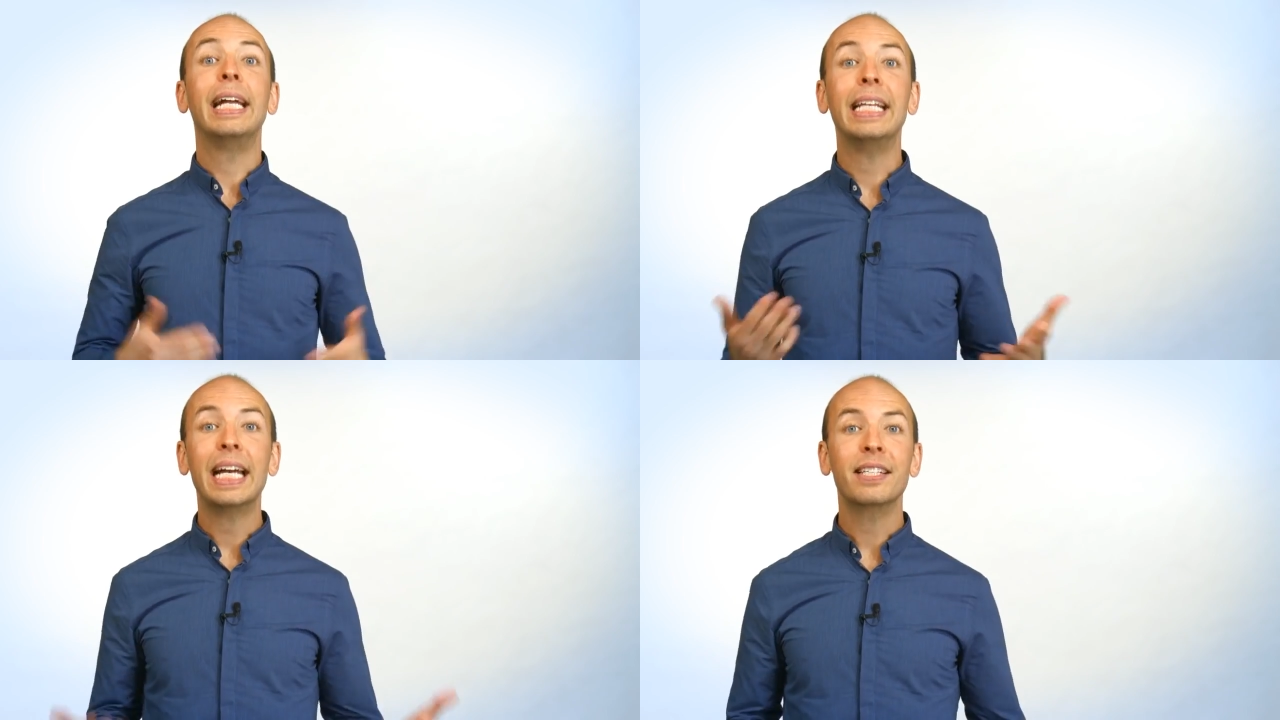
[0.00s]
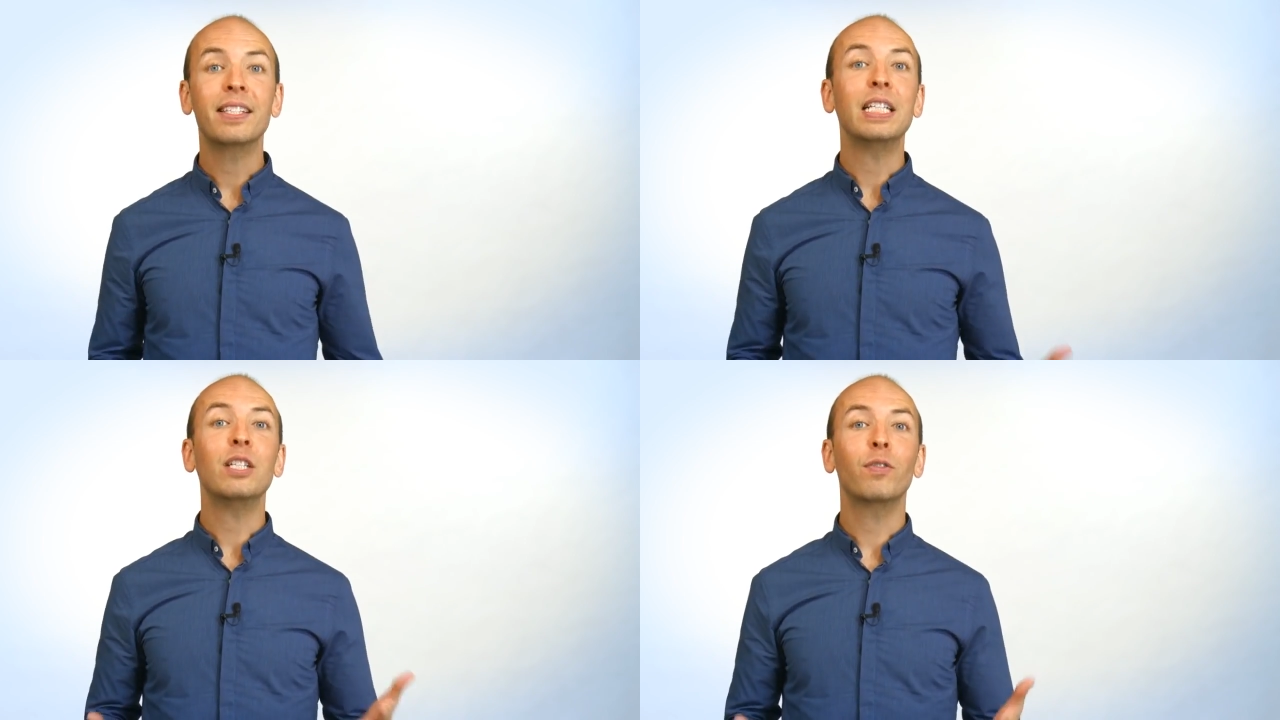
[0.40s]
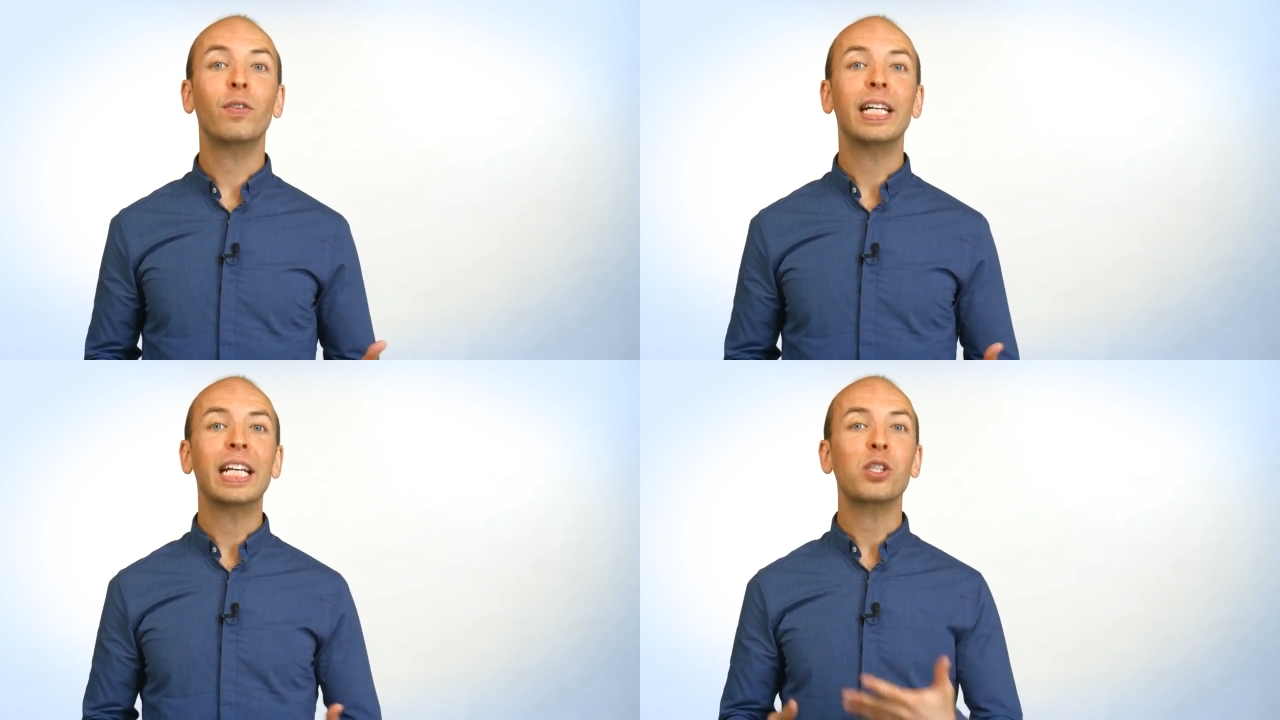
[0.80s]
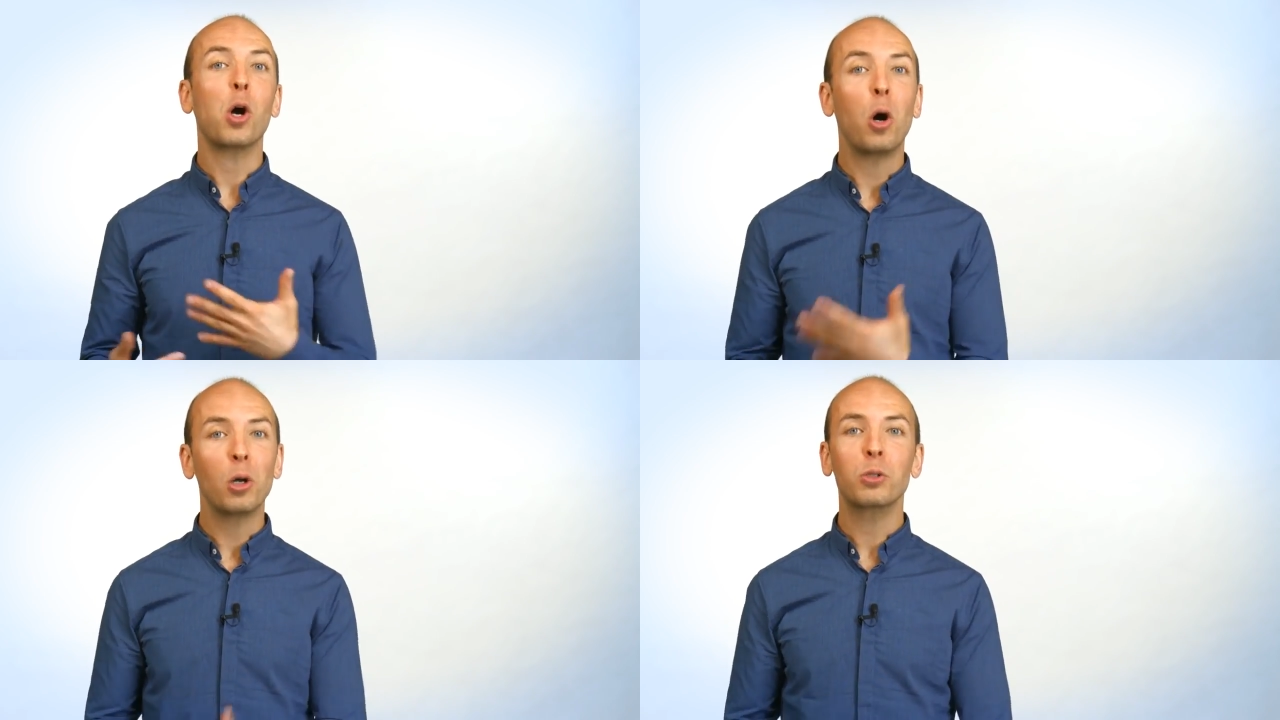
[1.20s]
And yes, these findings
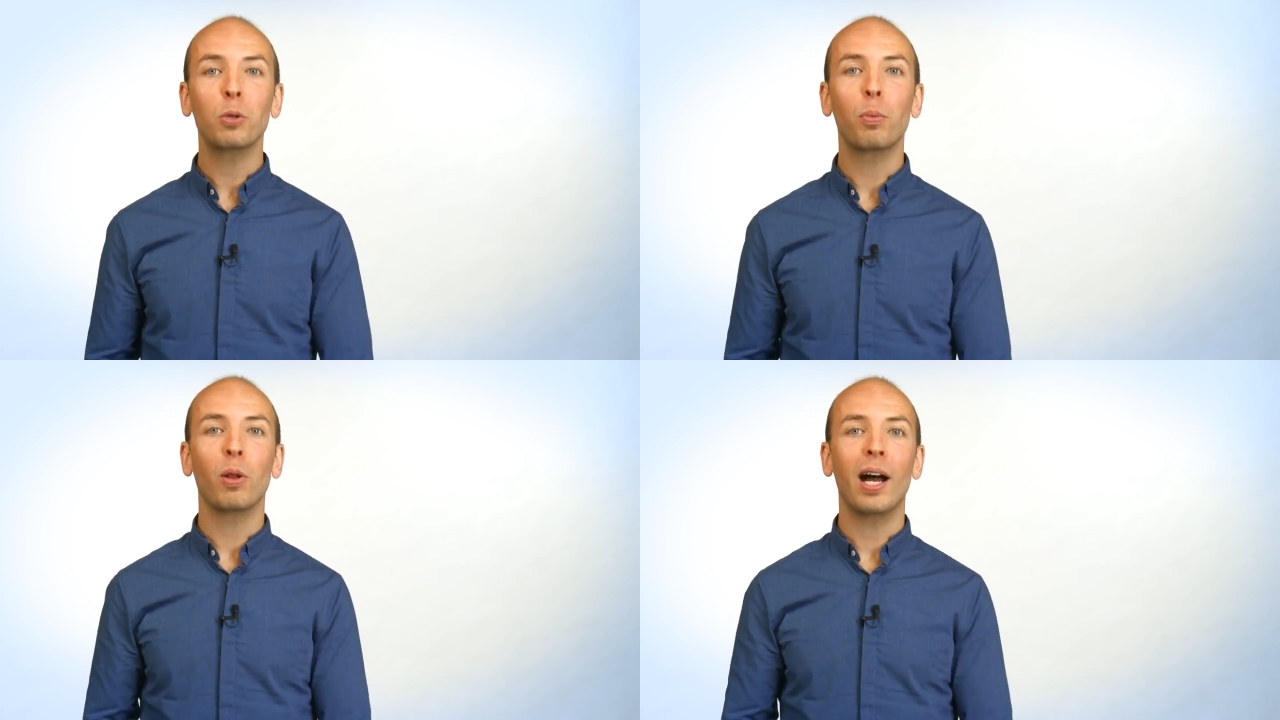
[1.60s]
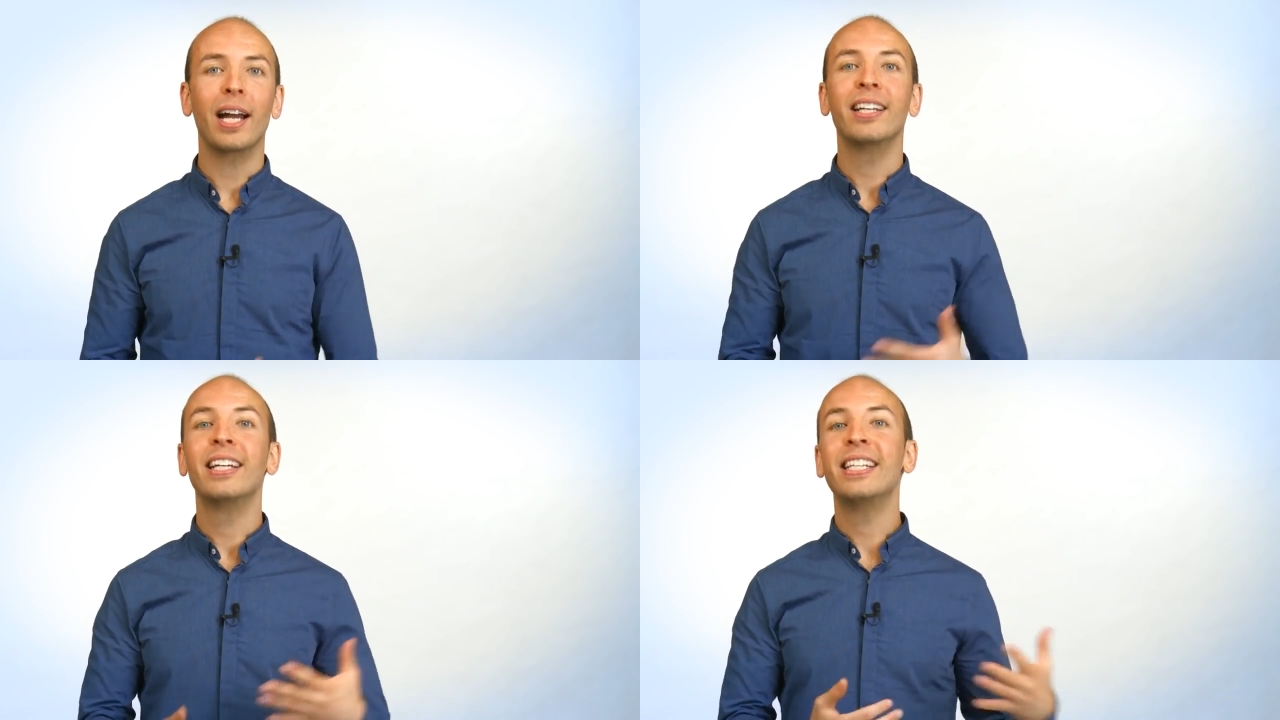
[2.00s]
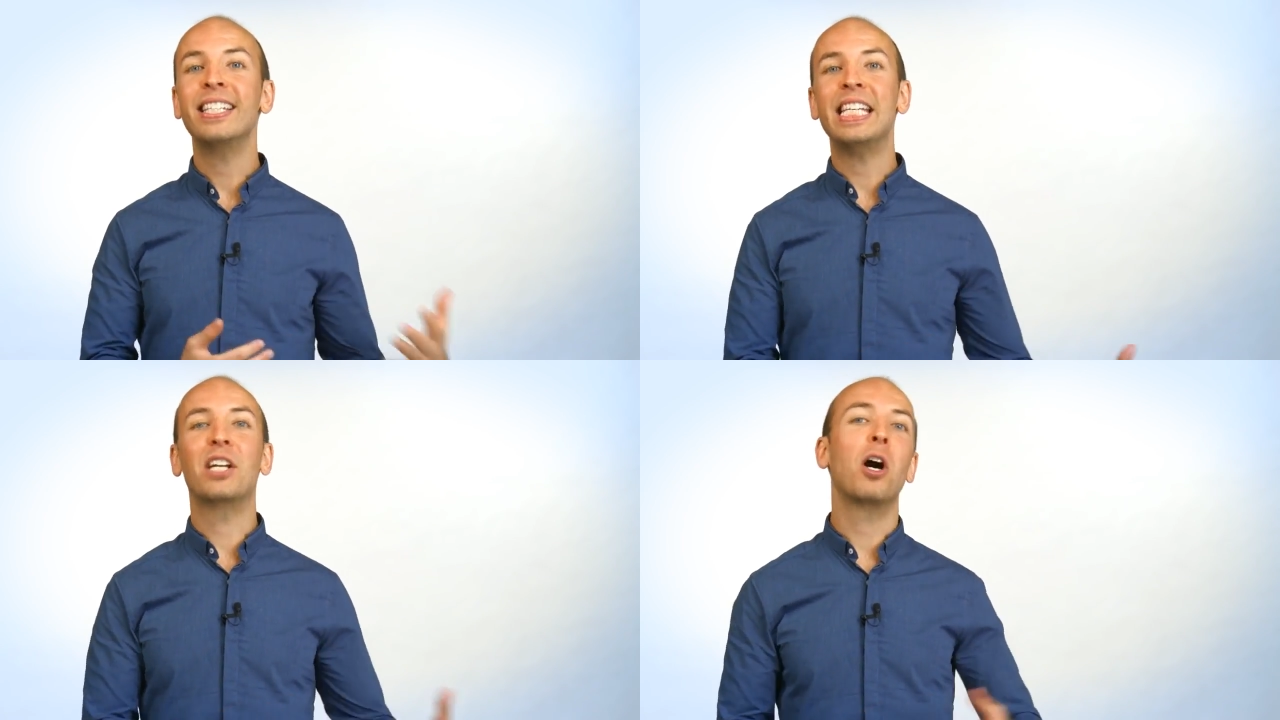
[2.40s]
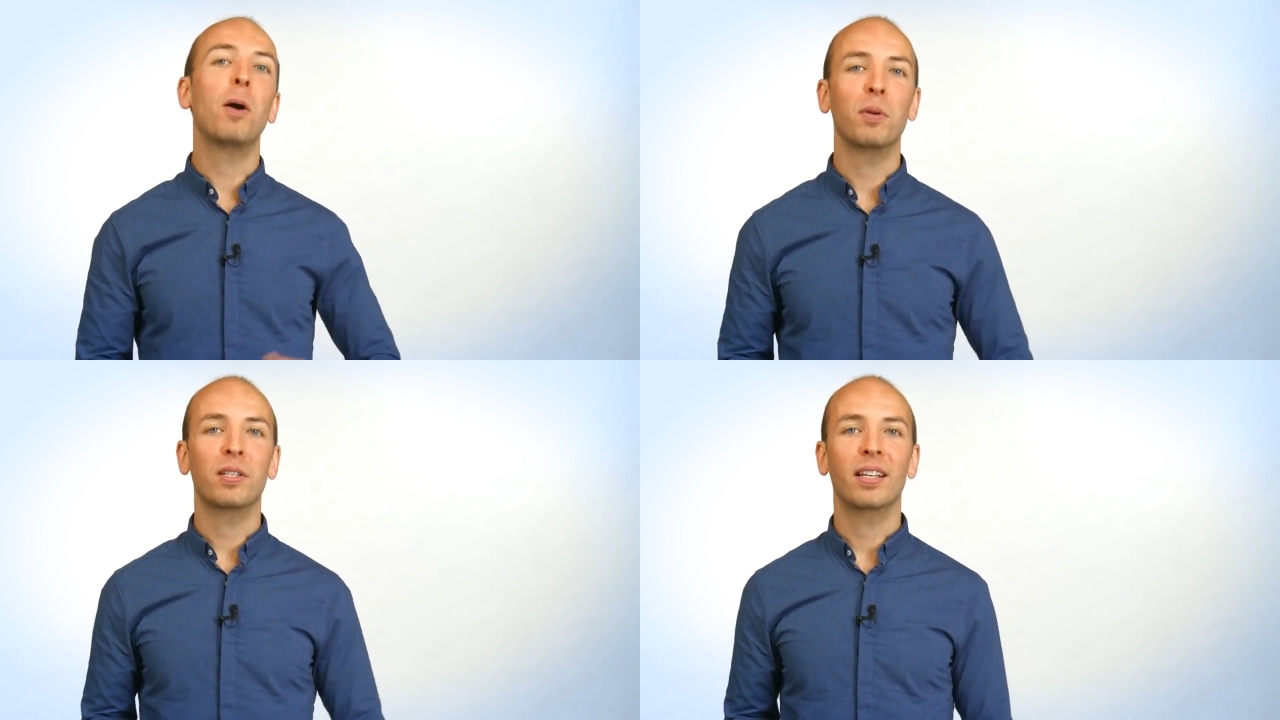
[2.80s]
also apply to e-commerce